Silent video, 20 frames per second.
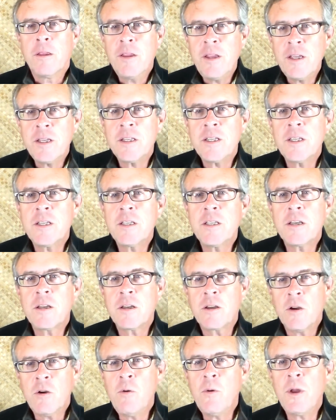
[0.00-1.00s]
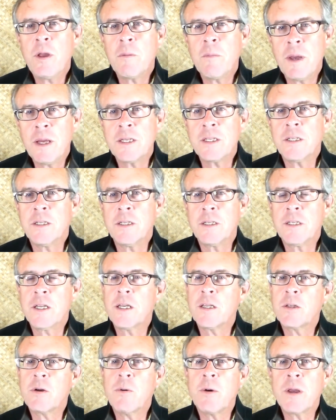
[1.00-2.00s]
This is the cooing message
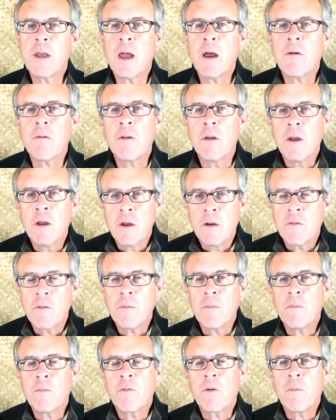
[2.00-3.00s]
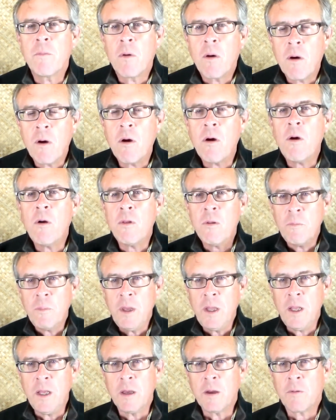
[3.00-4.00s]
that's going out from, from all the
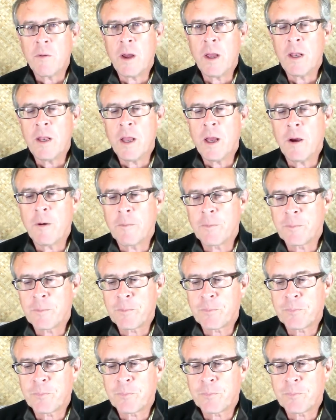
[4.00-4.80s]
media right now.